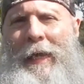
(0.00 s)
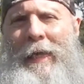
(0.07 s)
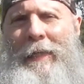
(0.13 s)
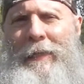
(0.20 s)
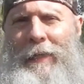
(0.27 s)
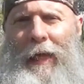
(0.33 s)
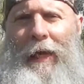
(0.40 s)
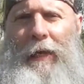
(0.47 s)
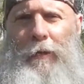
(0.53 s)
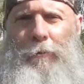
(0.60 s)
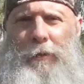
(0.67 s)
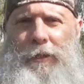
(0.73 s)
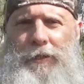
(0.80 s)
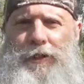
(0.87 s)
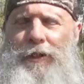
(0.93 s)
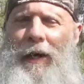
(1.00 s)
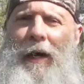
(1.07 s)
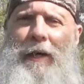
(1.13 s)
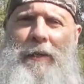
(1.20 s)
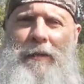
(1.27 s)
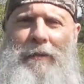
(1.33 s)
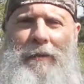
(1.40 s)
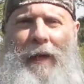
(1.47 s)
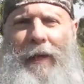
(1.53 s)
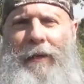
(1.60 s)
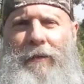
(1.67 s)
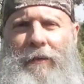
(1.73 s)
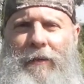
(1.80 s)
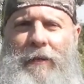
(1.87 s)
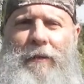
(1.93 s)
in language, not like
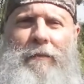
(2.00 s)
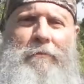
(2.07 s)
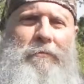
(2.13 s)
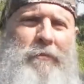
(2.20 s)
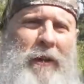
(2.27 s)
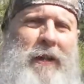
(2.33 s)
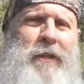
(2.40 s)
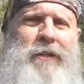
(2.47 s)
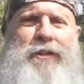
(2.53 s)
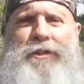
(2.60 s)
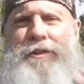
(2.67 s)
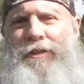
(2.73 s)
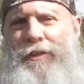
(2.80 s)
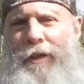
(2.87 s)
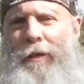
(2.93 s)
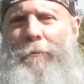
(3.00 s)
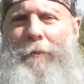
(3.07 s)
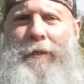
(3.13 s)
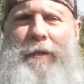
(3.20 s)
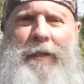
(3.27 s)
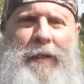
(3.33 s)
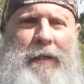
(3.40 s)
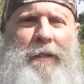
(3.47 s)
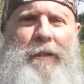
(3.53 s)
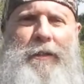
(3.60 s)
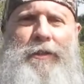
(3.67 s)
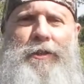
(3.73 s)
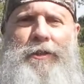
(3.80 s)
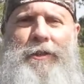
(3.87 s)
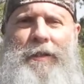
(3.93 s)
French, German,
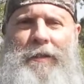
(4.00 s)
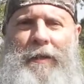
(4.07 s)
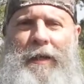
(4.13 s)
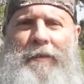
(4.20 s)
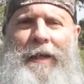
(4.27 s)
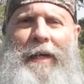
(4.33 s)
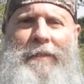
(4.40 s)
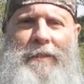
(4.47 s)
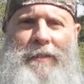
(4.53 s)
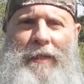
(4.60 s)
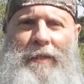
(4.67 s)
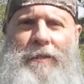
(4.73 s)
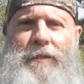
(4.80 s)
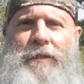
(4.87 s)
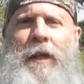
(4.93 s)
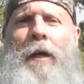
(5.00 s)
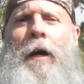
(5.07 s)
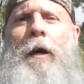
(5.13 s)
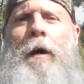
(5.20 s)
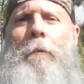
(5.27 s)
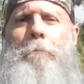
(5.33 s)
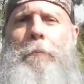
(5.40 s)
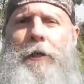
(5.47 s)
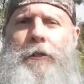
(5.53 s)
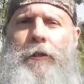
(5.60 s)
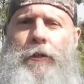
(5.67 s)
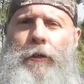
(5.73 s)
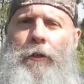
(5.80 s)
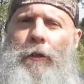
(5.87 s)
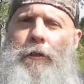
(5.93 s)
English in that sense, but
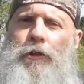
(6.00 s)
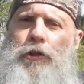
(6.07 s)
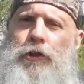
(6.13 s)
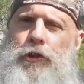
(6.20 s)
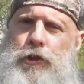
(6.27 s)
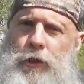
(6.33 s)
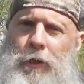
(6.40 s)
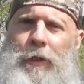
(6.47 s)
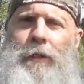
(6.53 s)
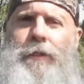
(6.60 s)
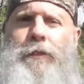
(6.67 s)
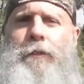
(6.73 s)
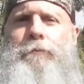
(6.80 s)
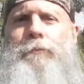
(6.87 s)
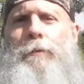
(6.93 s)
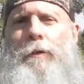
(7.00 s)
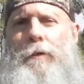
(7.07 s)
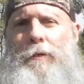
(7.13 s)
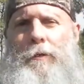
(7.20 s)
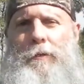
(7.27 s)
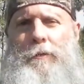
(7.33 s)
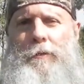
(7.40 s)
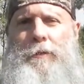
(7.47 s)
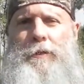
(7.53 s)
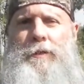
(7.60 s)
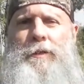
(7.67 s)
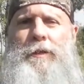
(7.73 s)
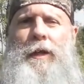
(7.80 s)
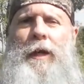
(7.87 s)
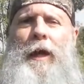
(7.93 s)
your choice of
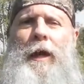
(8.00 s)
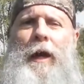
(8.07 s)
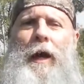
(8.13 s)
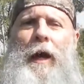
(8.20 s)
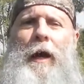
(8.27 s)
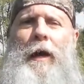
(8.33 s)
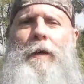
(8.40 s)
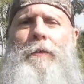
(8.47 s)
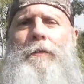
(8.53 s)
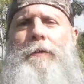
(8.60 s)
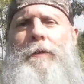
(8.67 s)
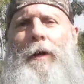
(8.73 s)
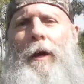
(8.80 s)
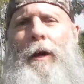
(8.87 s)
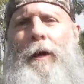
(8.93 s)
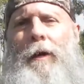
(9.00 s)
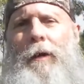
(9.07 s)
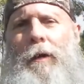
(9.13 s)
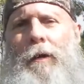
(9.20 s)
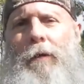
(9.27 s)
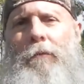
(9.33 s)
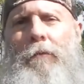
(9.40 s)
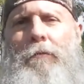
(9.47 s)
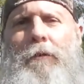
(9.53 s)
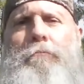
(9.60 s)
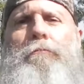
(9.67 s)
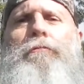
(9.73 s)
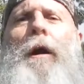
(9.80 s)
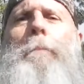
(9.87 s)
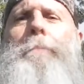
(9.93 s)
words and uh,
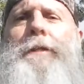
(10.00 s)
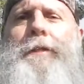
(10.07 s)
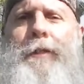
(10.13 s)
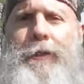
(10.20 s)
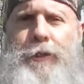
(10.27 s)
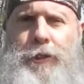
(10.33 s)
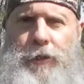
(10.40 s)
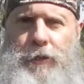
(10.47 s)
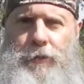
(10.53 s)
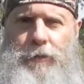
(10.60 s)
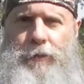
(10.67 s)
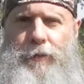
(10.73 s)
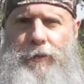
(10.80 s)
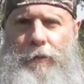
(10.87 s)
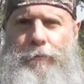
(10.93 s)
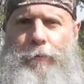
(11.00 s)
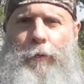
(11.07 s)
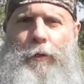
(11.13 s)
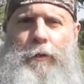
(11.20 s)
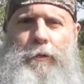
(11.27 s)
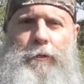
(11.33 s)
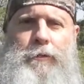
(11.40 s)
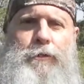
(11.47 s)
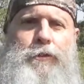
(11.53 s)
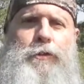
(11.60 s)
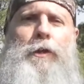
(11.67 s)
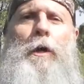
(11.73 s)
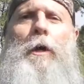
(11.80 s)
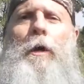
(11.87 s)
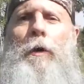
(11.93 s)
repetitions of
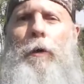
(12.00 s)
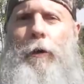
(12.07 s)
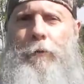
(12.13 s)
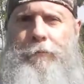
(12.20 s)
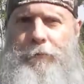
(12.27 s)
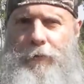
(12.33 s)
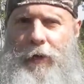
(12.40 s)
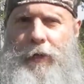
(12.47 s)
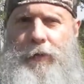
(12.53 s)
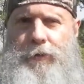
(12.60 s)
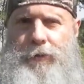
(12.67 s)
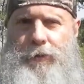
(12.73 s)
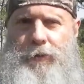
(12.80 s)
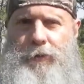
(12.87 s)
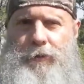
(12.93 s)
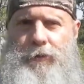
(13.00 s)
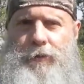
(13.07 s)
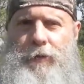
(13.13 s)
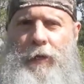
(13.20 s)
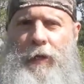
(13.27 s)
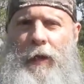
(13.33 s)
words or phrases.